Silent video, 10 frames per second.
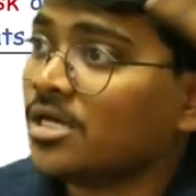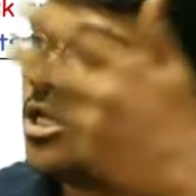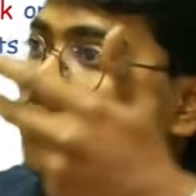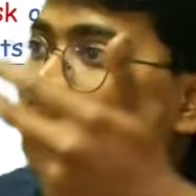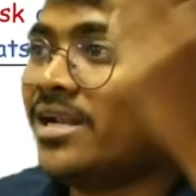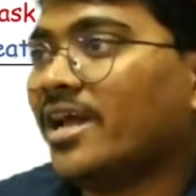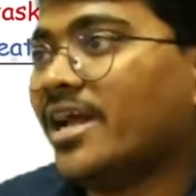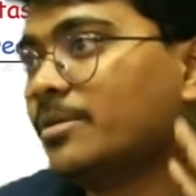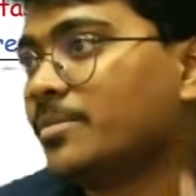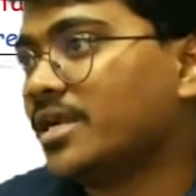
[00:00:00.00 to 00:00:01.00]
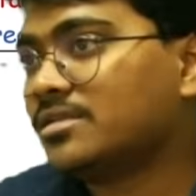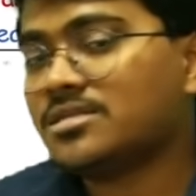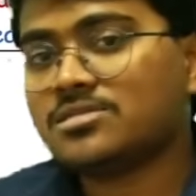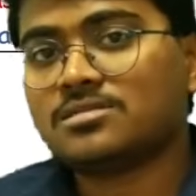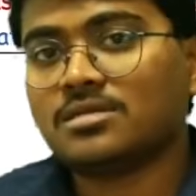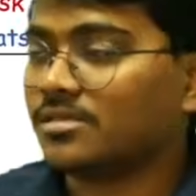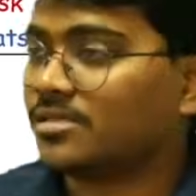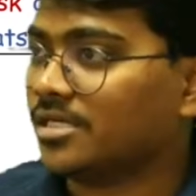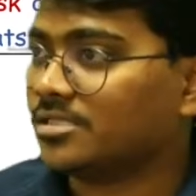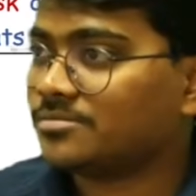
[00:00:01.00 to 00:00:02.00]
you can eliminate this
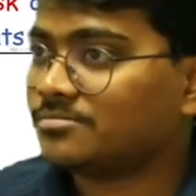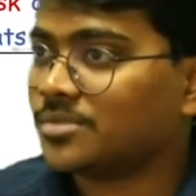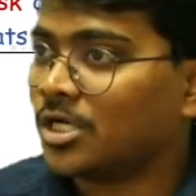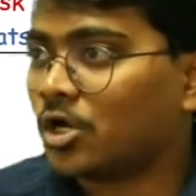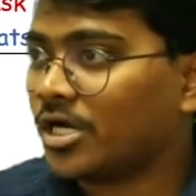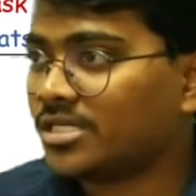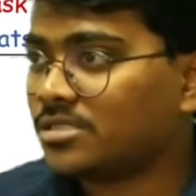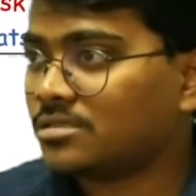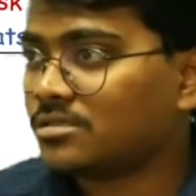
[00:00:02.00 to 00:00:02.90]
threat. Got it?